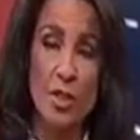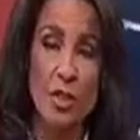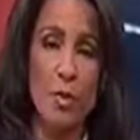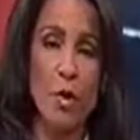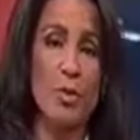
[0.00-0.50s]
and
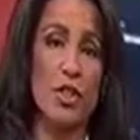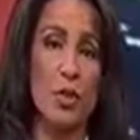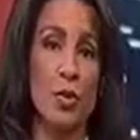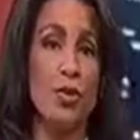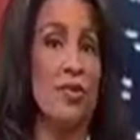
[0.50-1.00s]
suburban
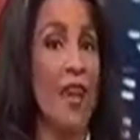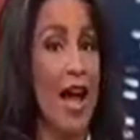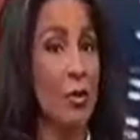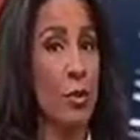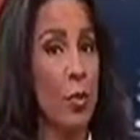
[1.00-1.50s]
schools
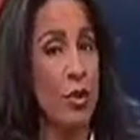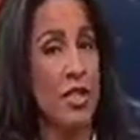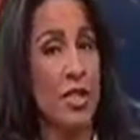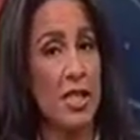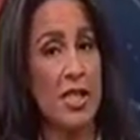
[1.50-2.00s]
file
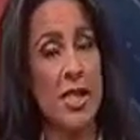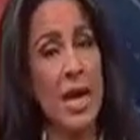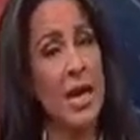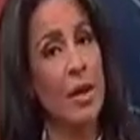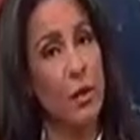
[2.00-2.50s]
reports to the
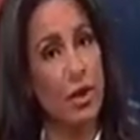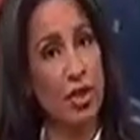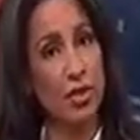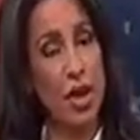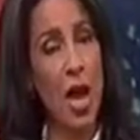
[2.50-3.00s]
state and which
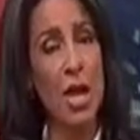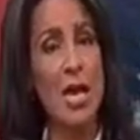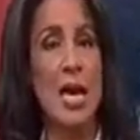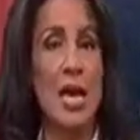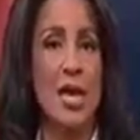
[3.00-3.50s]
do not.